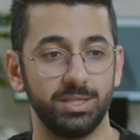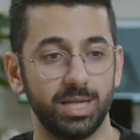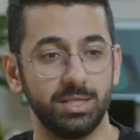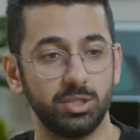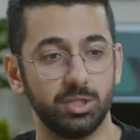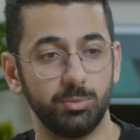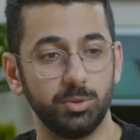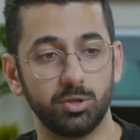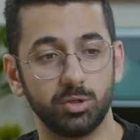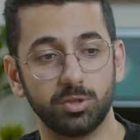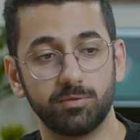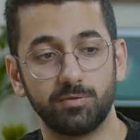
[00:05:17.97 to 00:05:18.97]
10
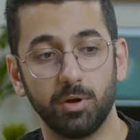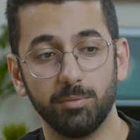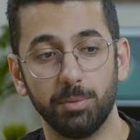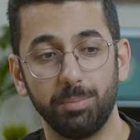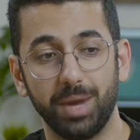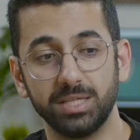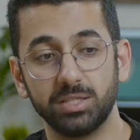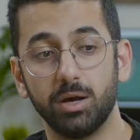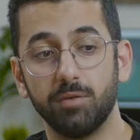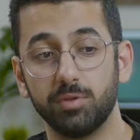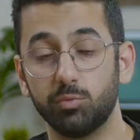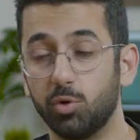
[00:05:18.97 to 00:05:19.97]
centimeters from the base
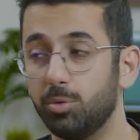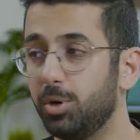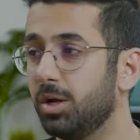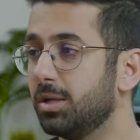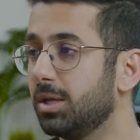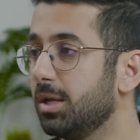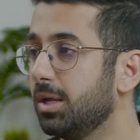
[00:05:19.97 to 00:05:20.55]
of the robot.